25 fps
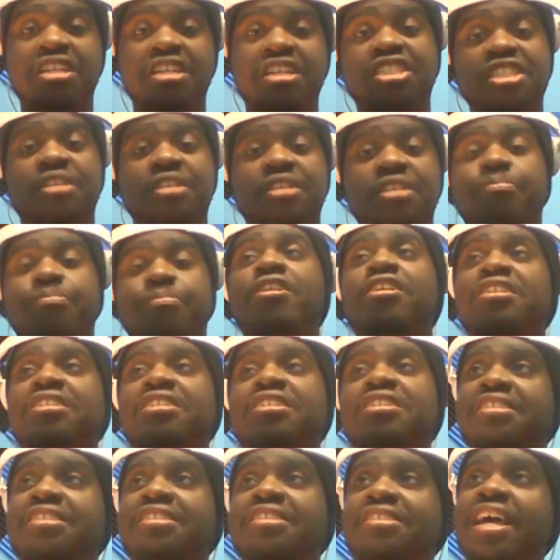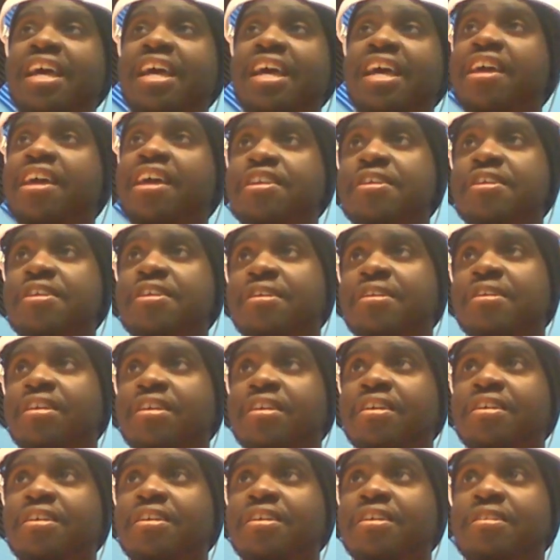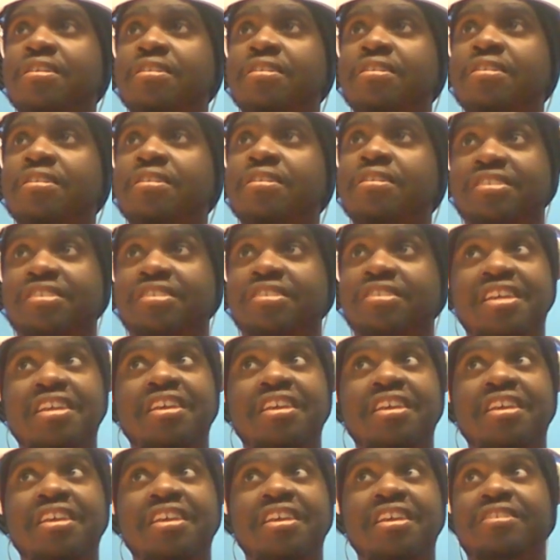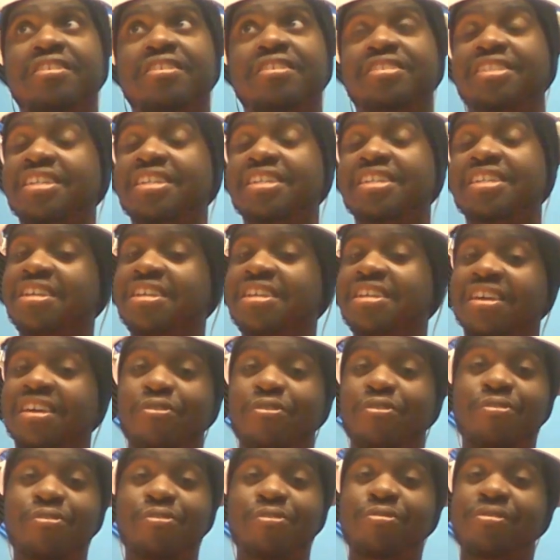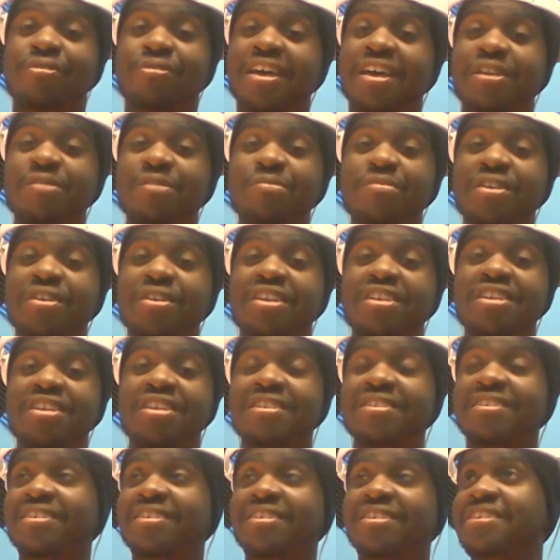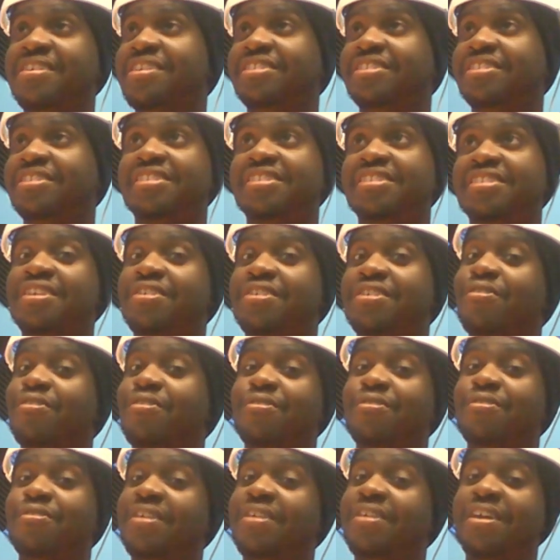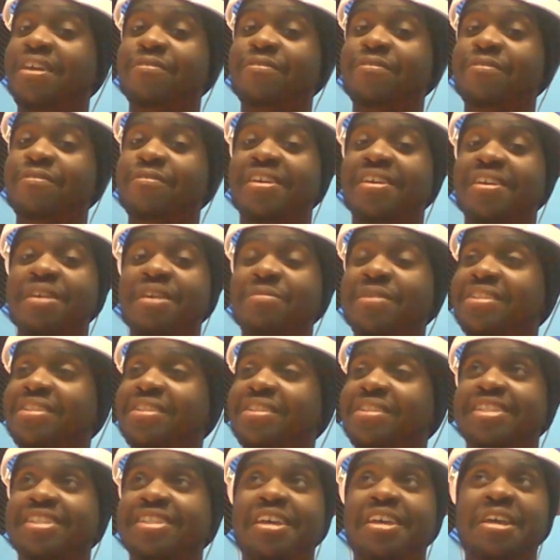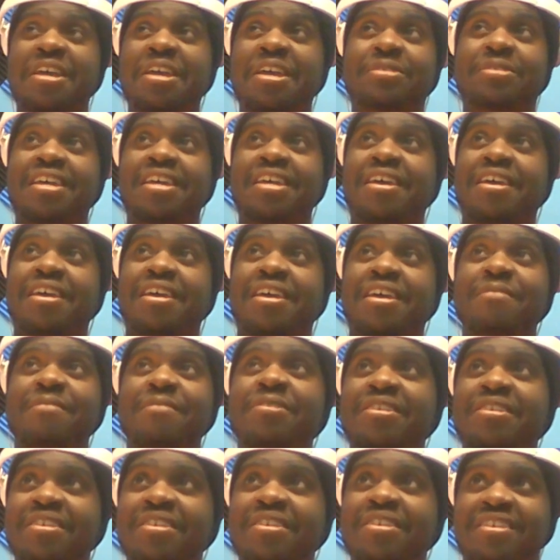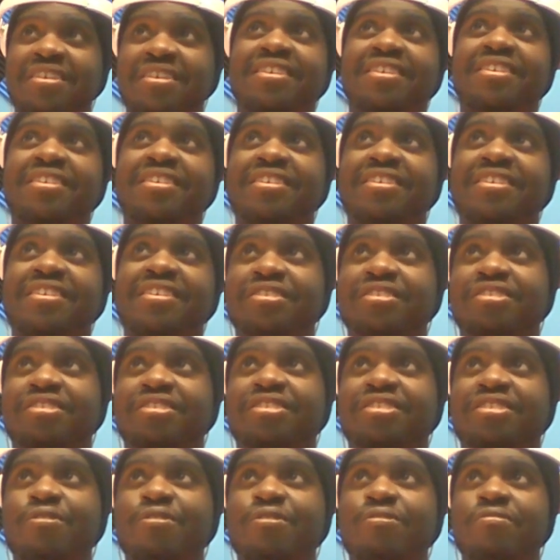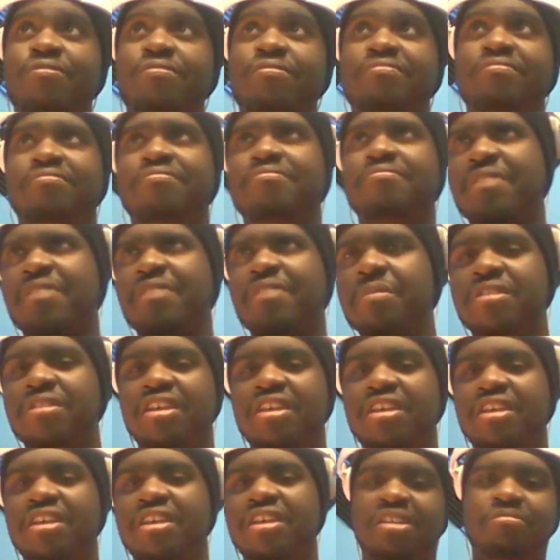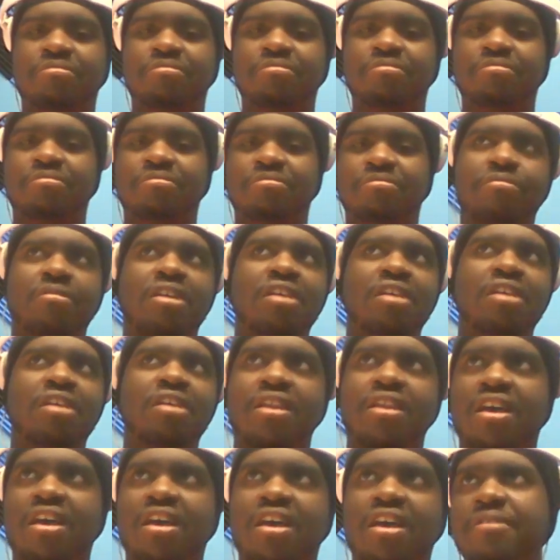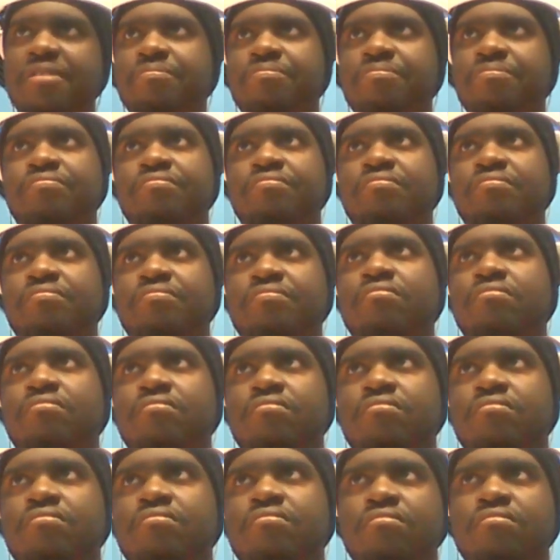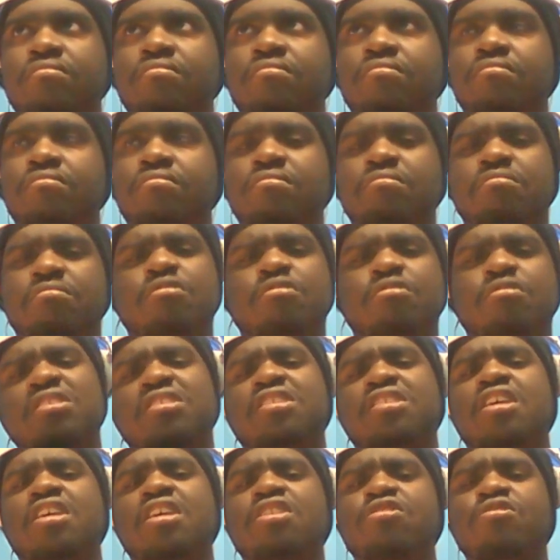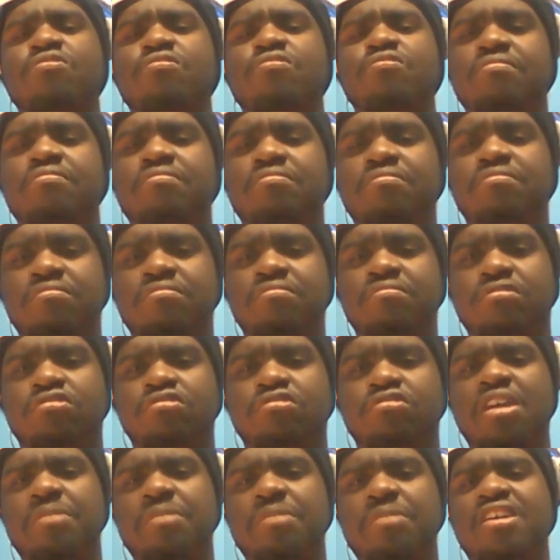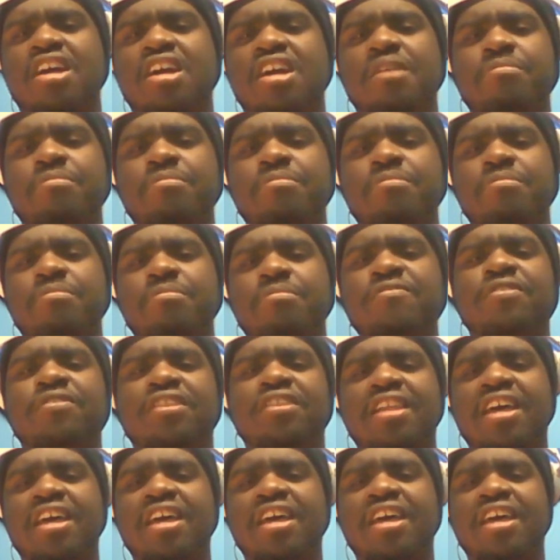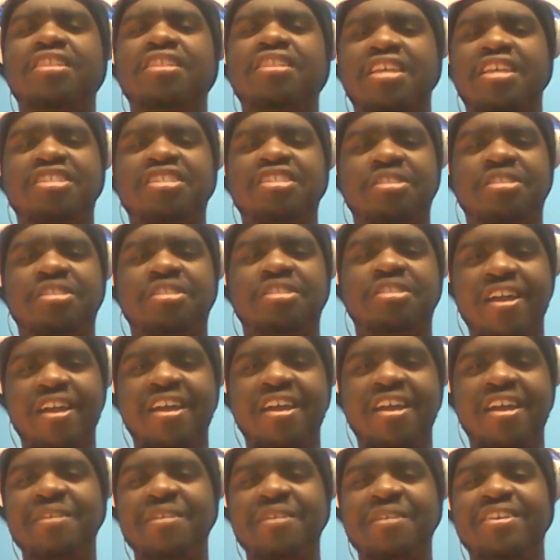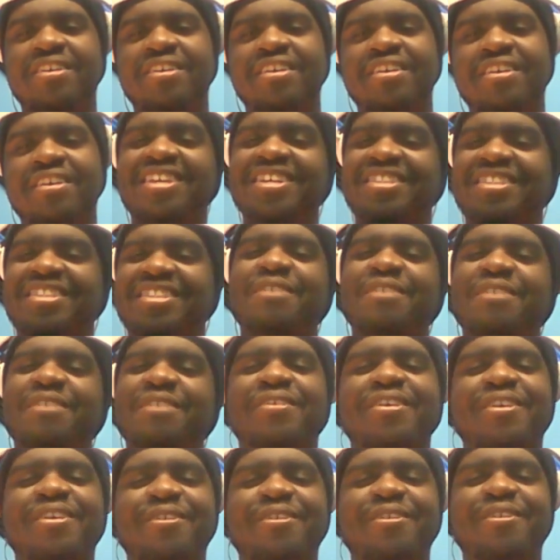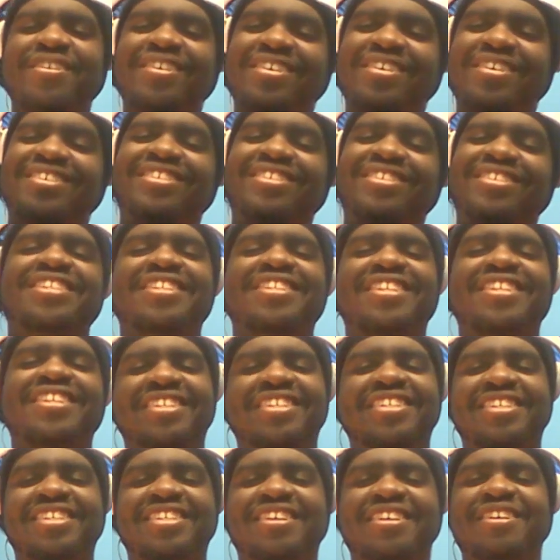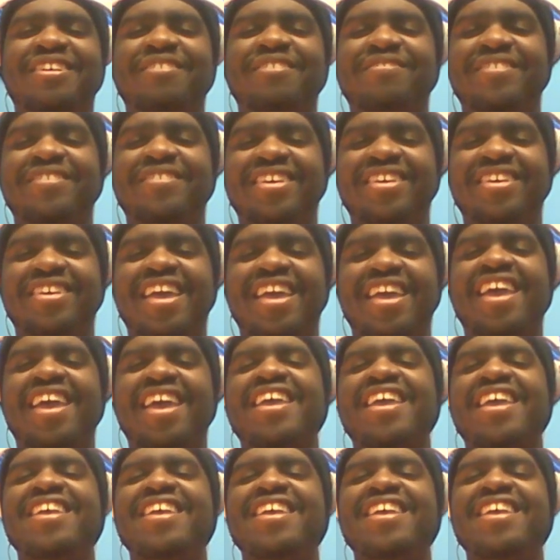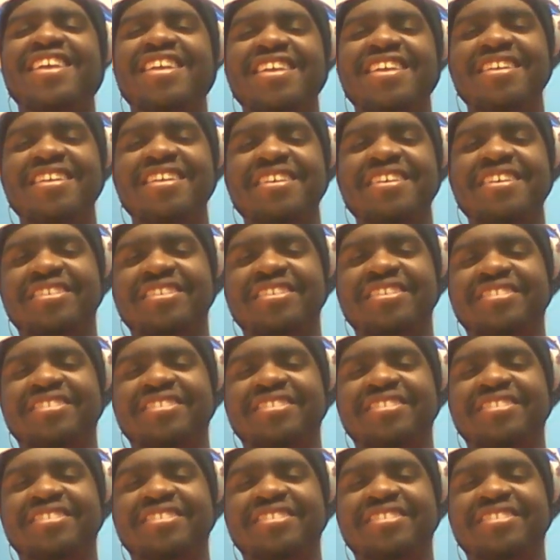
She's a part of this society. Because again, she getting a whole lot of money and she getting a whole lot of fame at the same time. So maybe there's something to it, maybe not. But what say you? Drop a comment, leave a like, hit that subscribe, hit that bell. Until next time, ayy.